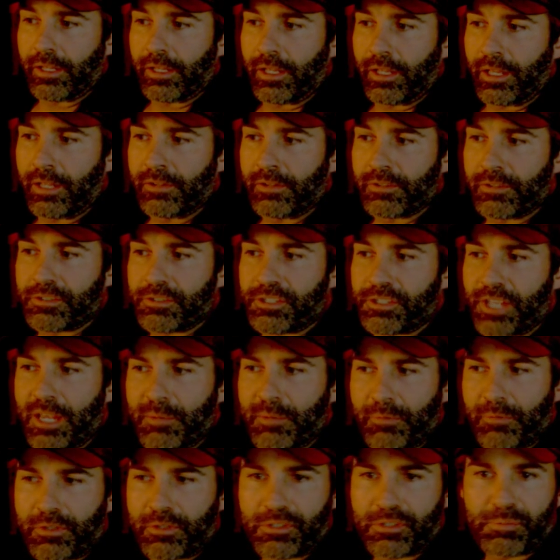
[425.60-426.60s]
in the same
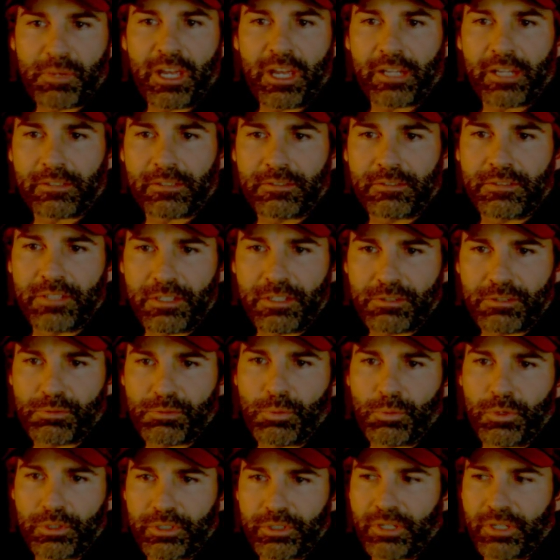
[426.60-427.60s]
respect, this
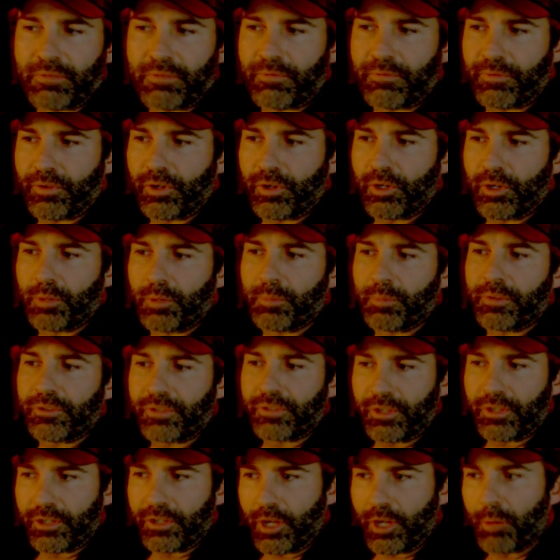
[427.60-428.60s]
would confirm the
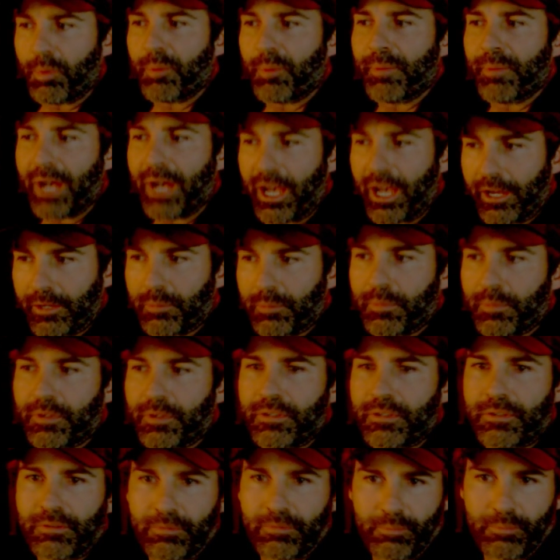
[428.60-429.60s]
double bottom.
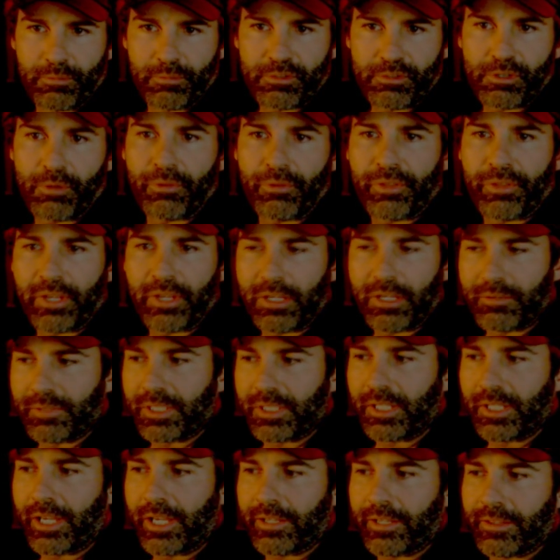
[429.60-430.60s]
So think of it
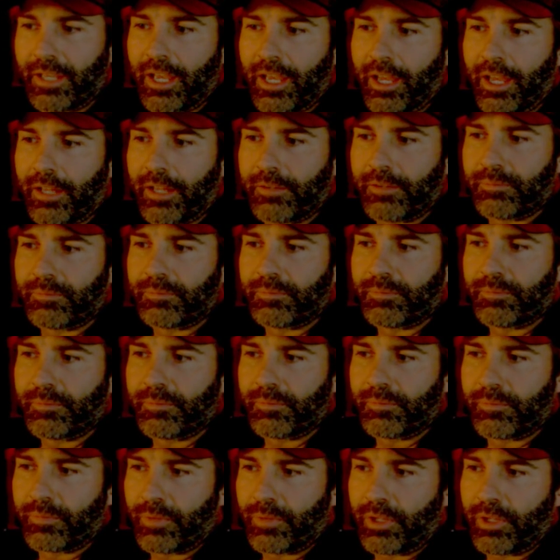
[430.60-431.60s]
like that.
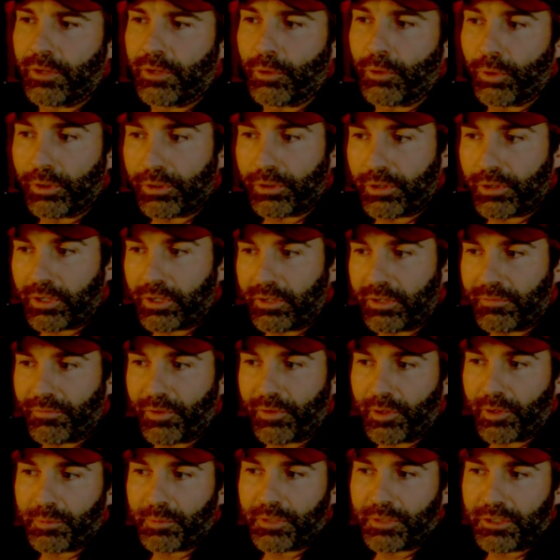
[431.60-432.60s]
In order to
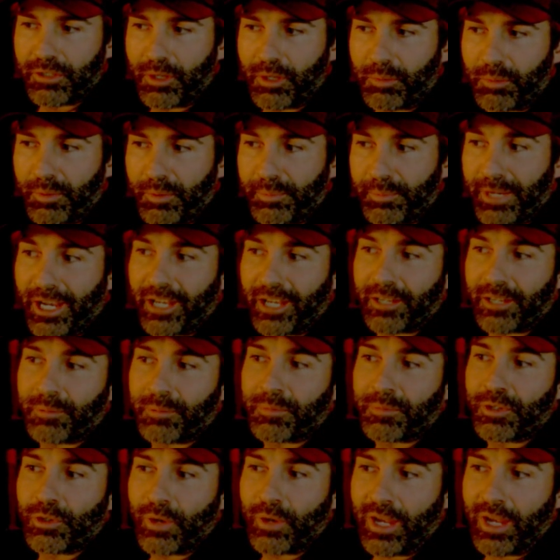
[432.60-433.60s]
confirm the double bottom,
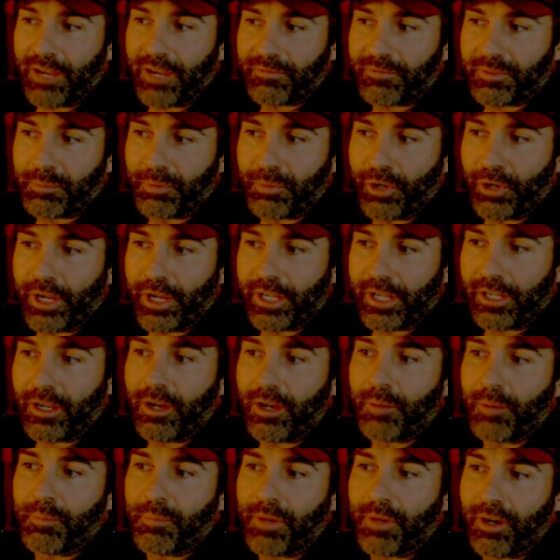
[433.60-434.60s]
you have to break
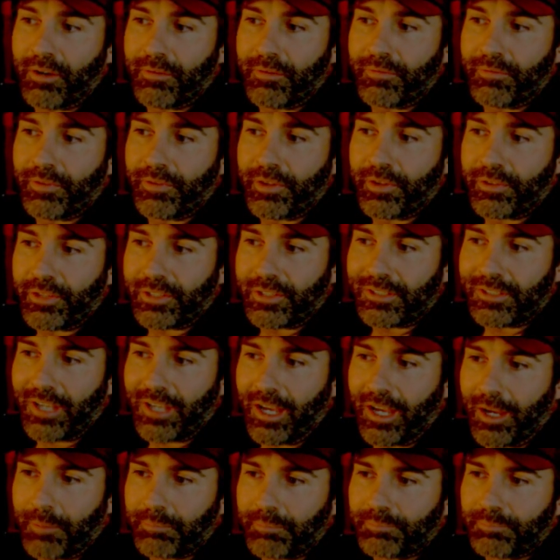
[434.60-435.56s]
above the top.